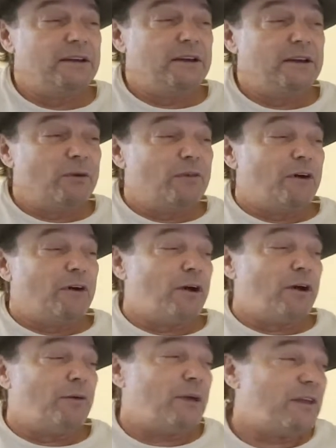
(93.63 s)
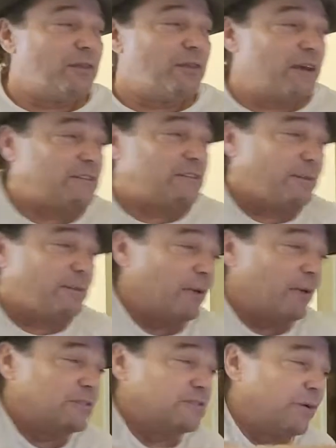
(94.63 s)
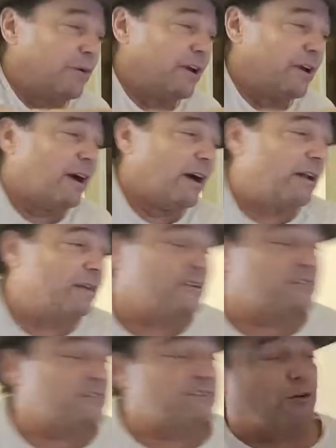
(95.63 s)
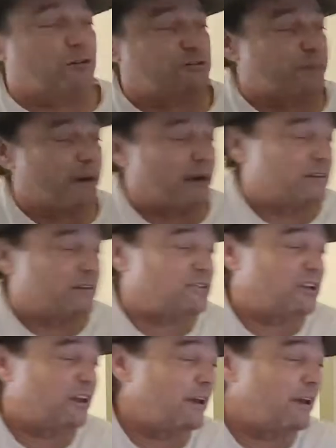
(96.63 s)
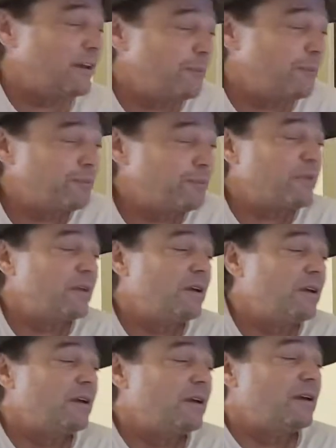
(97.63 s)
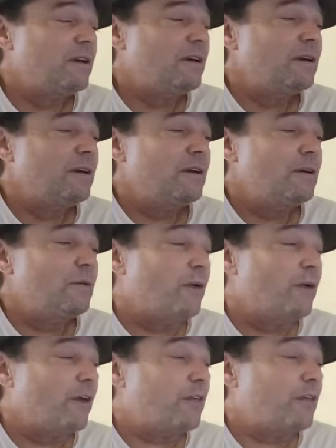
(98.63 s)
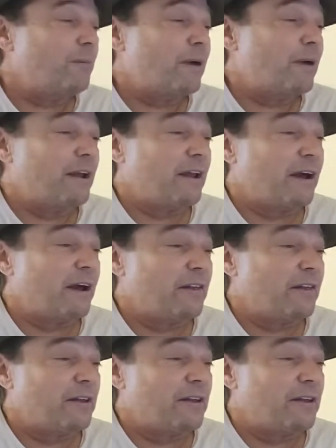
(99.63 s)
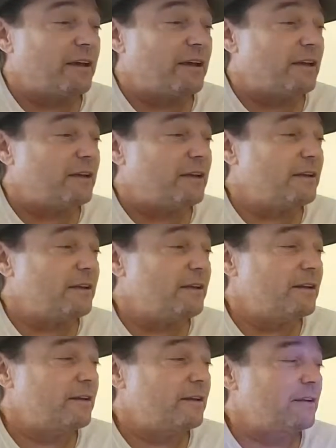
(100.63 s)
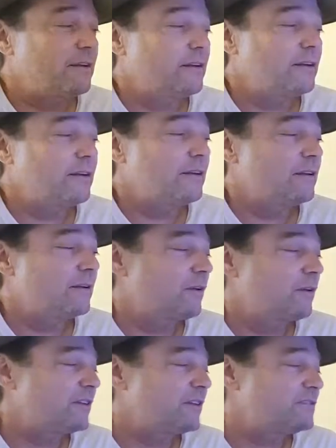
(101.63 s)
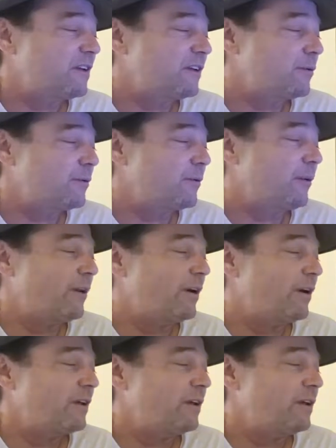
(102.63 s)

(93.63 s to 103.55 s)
We found out many things about what's going on. This is, of course, Matt Lachey with Pine Island, and no, that's not the one we want.